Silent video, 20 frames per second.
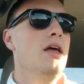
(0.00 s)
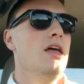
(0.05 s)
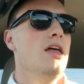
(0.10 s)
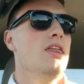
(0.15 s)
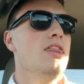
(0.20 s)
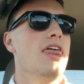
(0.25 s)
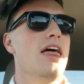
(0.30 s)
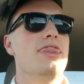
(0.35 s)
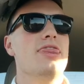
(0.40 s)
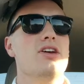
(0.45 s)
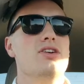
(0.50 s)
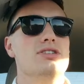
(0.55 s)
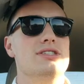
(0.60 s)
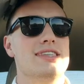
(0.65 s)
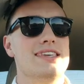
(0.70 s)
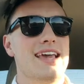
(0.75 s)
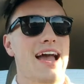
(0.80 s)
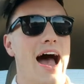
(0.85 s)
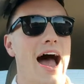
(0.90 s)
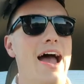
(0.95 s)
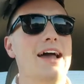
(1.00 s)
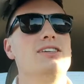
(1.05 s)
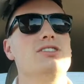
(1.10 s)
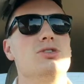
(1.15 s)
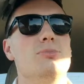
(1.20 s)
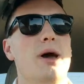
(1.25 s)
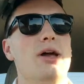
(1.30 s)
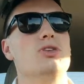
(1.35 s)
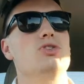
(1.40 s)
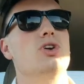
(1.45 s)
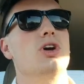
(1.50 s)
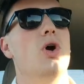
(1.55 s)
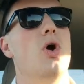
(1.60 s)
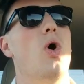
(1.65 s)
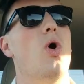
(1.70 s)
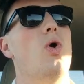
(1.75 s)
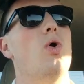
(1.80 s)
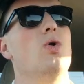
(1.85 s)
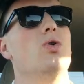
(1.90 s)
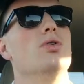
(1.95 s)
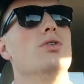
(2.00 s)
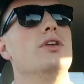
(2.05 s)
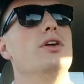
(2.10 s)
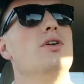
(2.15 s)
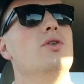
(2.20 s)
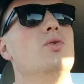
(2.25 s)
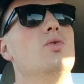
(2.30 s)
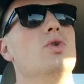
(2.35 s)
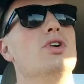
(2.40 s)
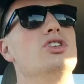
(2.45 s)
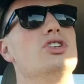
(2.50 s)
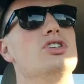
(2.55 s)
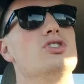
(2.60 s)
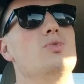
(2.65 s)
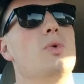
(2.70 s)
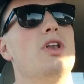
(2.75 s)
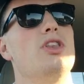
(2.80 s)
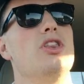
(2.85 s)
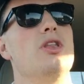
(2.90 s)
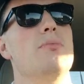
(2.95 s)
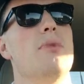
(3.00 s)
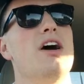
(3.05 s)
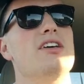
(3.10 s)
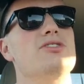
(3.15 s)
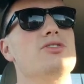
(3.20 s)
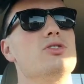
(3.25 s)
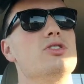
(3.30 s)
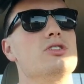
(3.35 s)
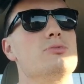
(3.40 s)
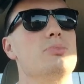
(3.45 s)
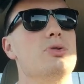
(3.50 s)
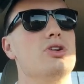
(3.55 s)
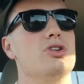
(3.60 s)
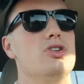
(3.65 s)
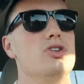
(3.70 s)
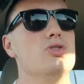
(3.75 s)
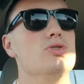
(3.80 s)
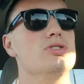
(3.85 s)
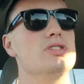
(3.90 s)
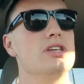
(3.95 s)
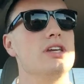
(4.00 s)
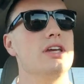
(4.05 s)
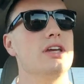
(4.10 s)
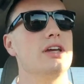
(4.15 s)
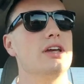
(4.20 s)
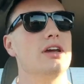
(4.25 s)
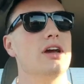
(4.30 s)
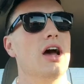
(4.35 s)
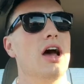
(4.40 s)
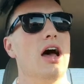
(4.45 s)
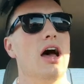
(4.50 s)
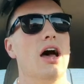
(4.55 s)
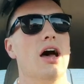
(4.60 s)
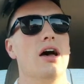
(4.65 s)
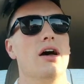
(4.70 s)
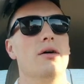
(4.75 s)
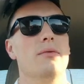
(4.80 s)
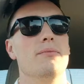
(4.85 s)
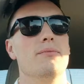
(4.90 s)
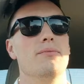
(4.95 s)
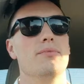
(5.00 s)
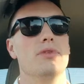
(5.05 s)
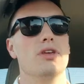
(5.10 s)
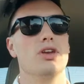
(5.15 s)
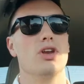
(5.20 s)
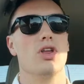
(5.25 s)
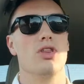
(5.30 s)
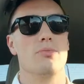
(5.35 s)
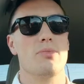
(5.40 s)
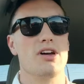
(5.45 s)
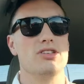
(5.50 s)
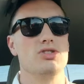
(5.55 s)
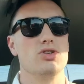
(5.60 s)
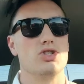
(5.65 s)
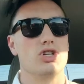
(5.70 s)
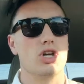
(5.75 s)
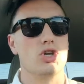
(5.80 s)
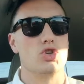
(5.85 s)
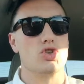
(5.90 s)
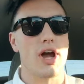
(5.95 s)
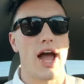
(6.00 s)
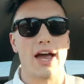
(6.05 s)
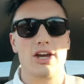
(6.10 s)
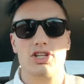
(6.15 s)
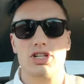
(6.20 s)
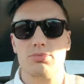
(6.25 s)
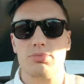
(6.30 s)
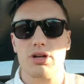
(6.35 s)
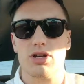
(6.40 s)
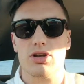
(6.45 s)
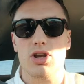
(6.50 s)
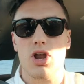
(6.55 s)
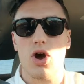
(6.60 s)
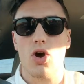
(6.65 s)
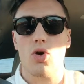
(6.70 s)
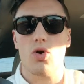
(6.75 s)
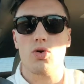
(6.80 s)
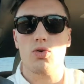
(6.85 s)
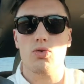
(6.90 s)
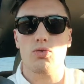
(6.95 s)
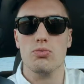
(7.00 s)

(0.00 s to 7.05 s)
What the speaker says: Then there's the isometric hold, which is when the muscle is producing, the muscle's contraction, but no